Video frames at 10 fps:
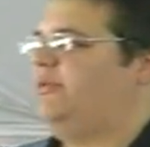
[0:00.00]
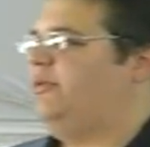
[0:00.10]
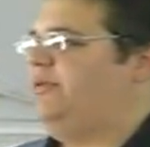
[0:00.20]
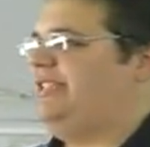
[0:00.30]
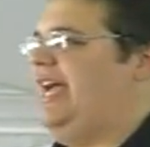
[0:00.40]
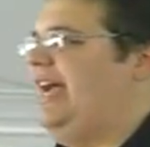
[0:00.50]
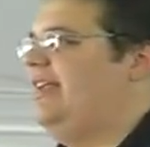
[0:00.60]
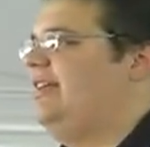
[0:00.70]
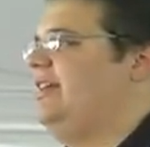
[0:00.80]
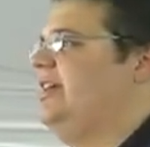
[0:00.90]
So what's
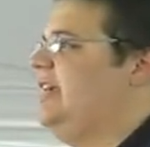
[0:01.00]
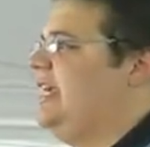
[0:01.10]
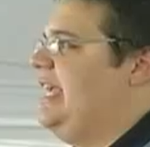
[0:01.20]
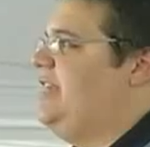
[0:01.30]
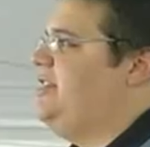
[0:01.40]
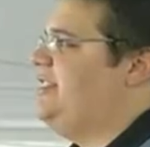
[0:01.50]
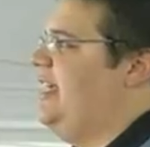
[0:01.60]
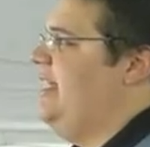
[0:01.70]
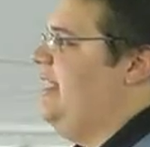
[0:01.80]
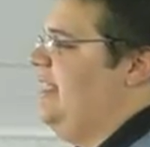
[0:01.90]
that? And
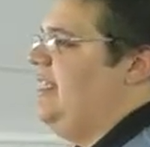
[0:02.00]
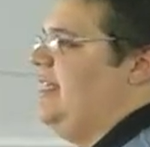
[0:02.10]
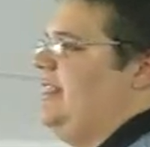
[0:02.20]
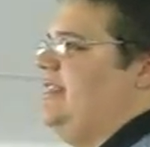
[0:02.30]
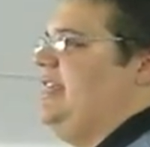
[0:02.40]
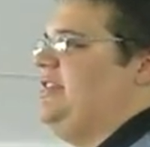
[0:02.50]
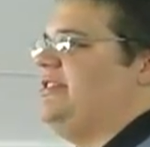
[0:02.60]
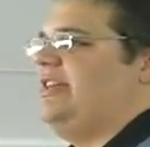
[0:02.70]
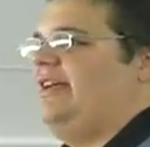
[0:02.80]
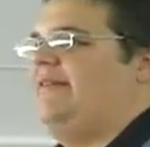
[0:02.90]
the
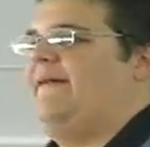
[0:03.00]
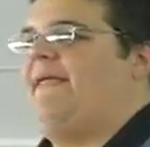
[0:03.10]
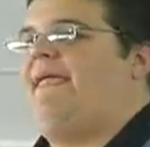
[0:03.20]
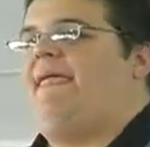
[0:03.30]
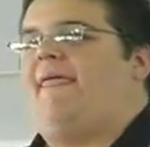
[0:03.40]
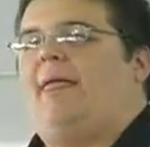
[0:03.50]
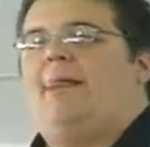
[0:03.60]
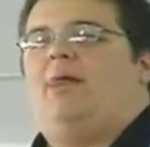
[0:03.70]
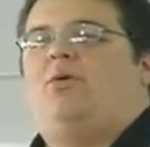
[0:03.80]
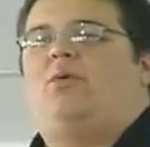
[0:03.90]
teacher said,
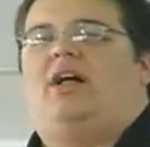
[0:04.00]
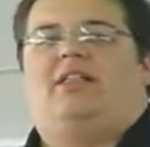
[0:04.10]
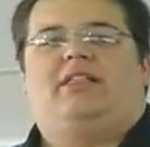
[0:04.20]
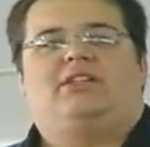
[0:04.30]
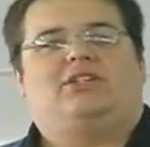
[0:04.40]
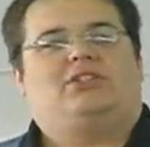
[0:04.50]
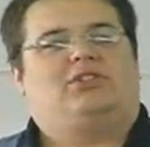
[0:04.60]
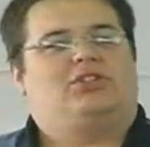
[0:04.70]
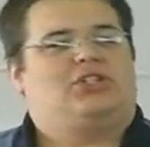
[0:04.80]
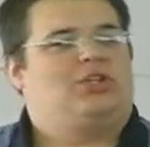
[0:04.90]
well,
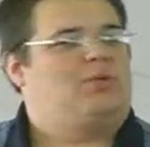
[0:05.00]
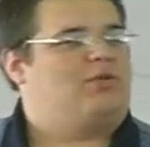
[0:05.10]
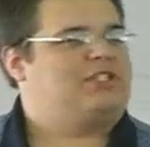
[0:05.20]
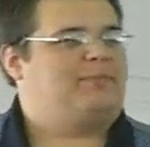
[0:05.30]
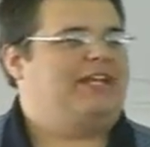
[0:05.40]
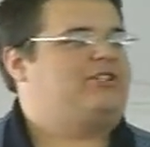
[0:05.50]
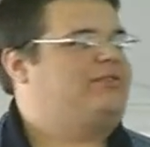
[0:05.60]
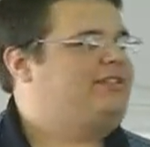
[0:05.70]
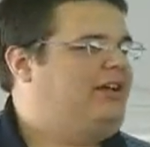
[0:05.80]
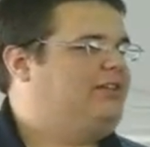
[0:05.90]
she won't speak
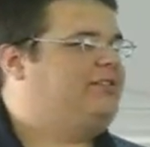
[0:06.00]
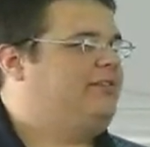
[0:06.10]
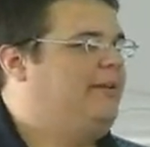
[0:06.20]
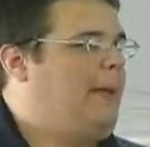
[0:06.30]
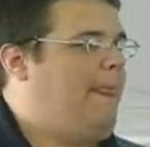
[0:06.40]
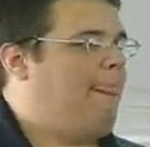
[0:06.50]
to adults.